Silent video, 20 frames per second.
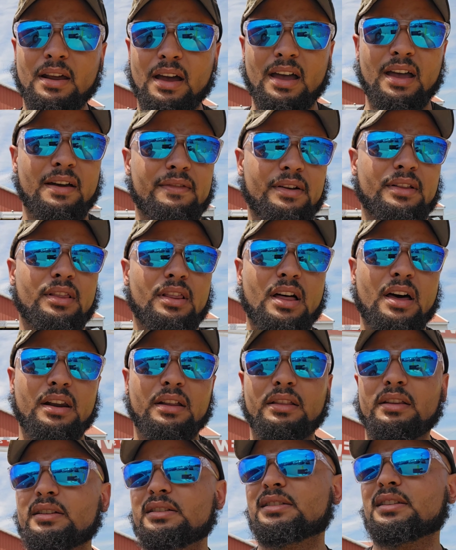I have a lot
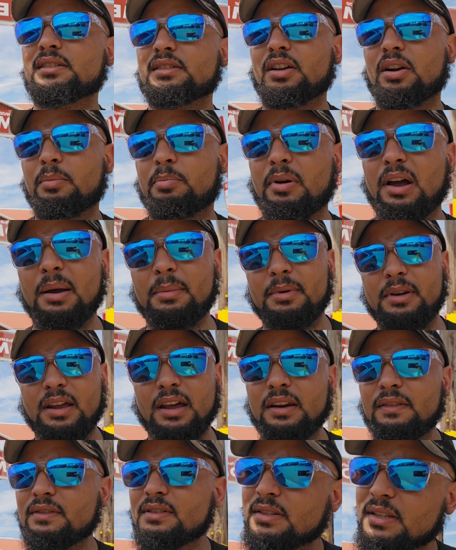of listings that are probably not
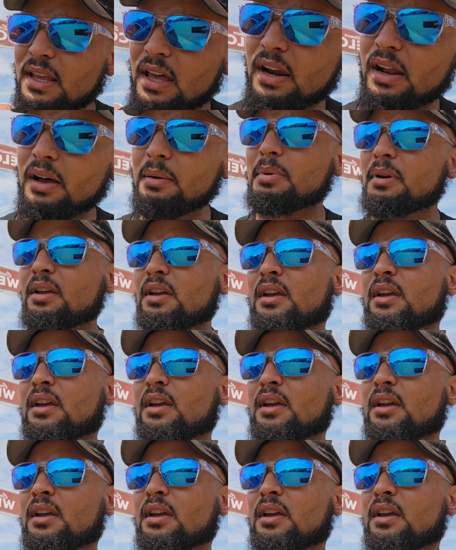even set up